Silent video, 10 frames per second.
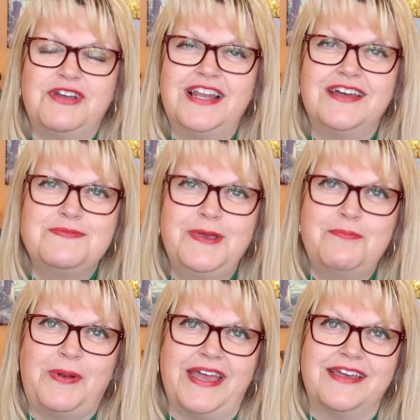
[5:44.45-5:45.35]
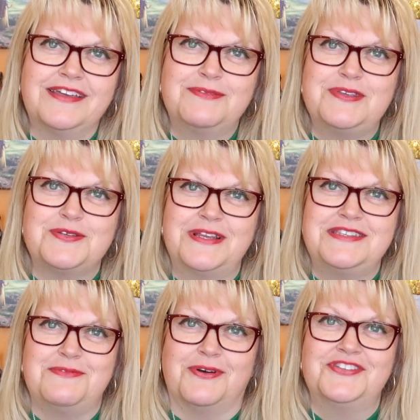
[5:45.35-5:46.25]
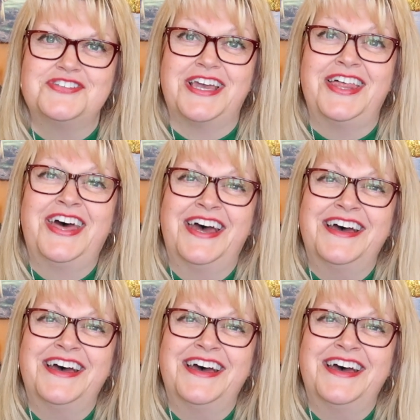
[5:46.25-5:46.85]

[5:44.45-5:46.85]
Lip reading: realised me and Blake are going to be 21 together.